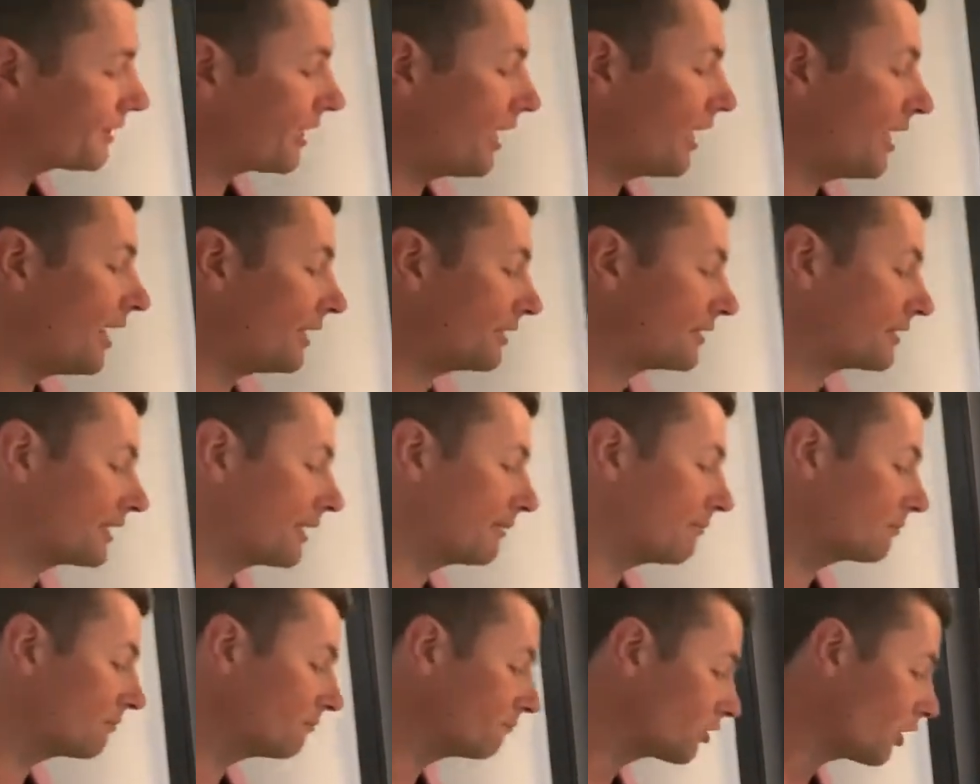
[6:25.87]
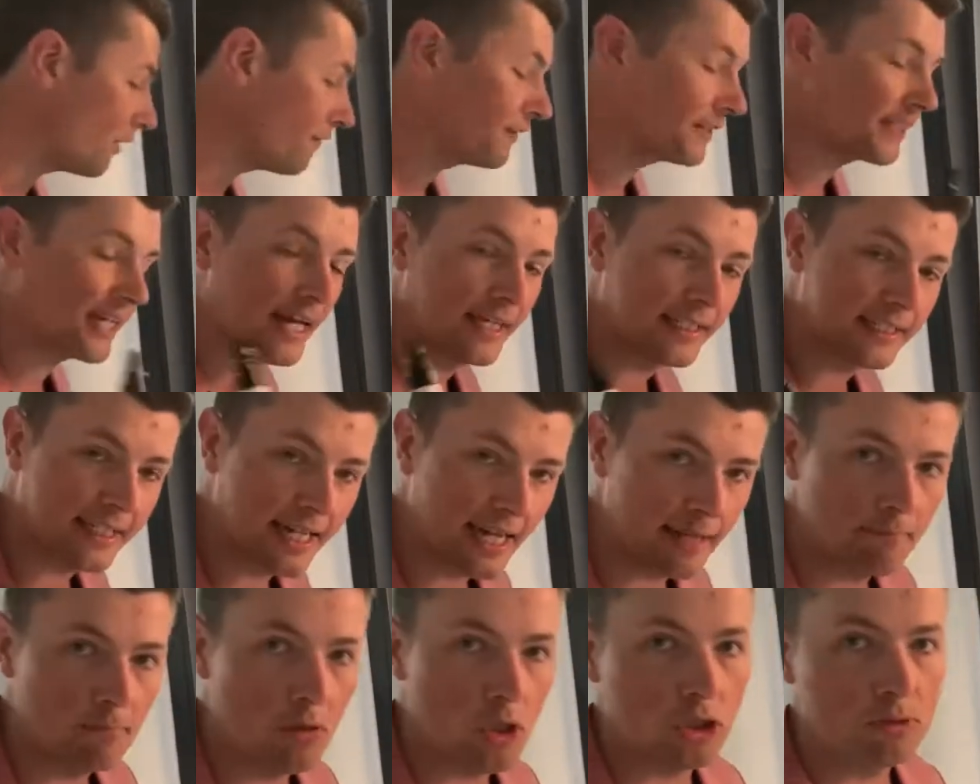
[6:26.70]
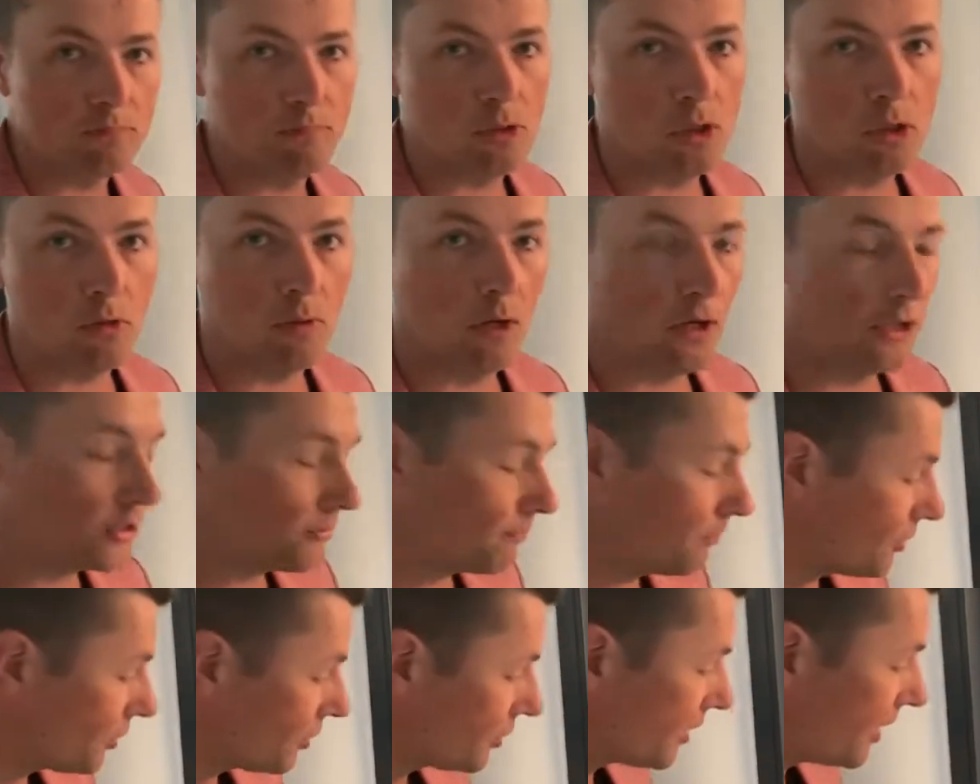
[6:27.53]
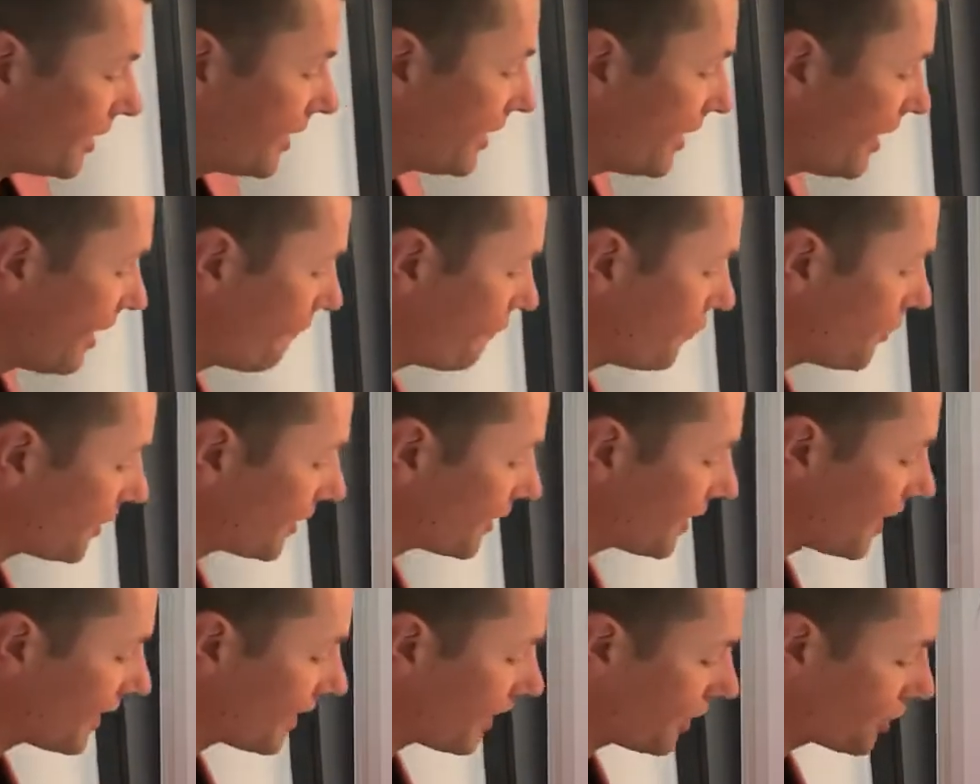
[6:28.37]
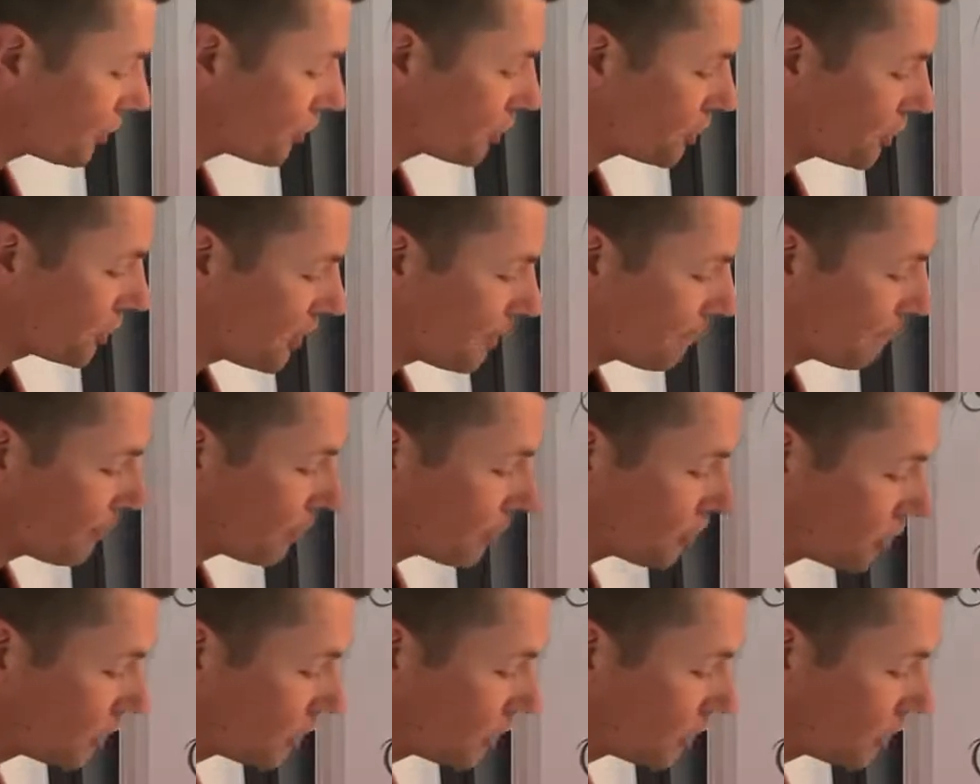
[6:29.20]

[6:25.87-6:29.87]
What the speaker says: ask them, don't forget, get multiple quotes, but see if you can get a cheaper